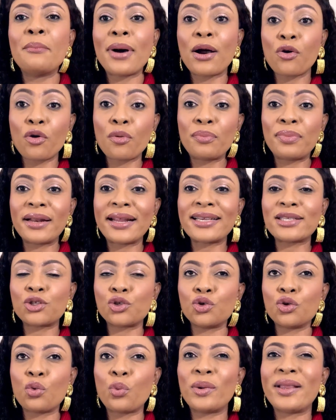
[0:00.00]
Mango
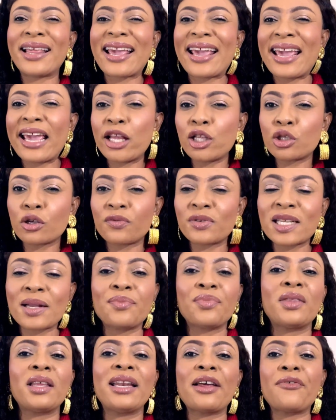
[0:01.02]
Bliss, you know, with a hint of
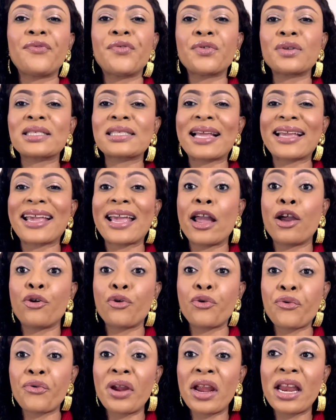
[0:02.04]
something that feels like a
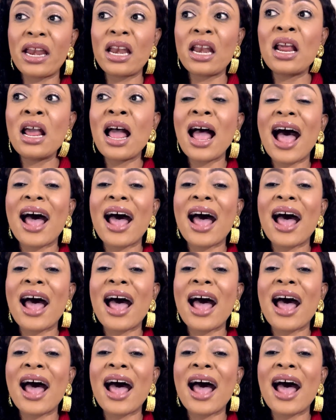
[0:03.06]
green